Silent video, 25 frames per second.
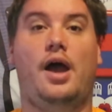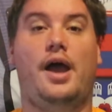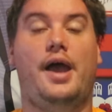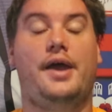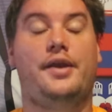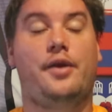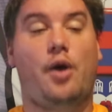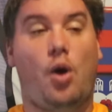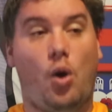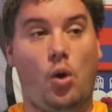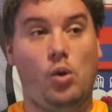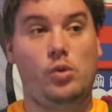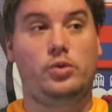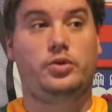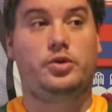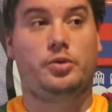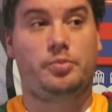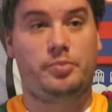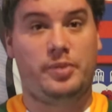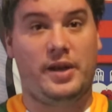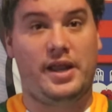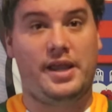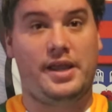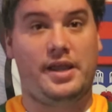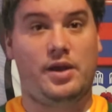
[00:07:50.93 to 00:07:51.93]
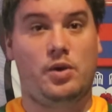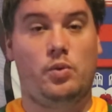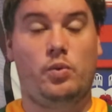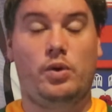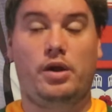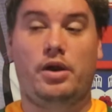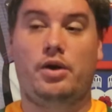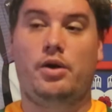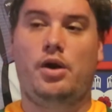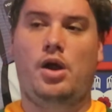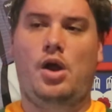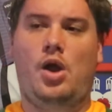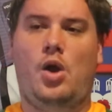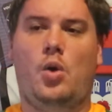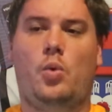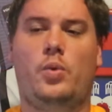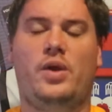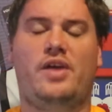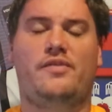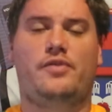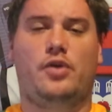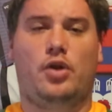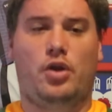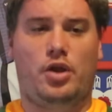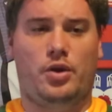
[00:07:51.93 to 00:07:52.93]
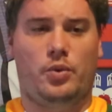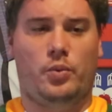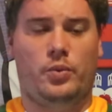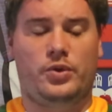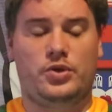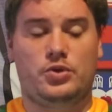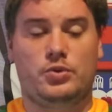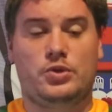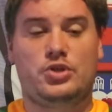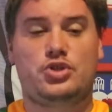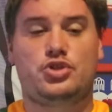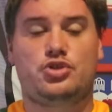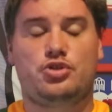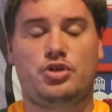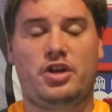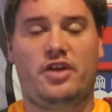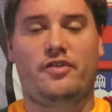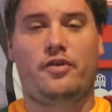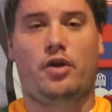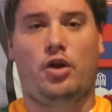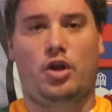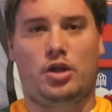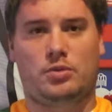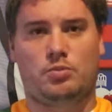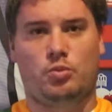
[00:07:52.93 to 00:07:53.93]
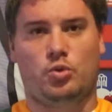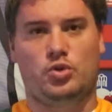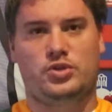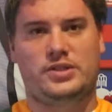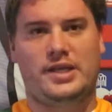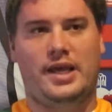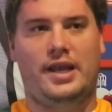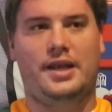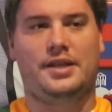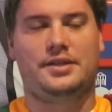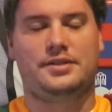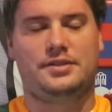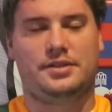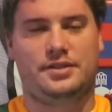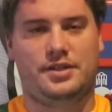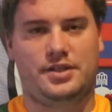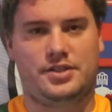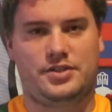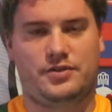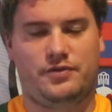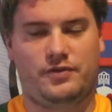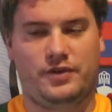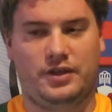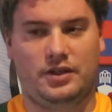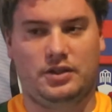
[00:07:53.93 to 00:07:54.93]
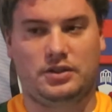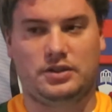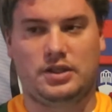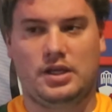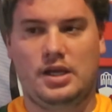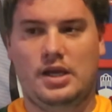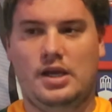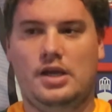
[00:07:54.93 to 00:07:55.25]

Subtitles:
an older player where we have we should have a lot more talent in this field.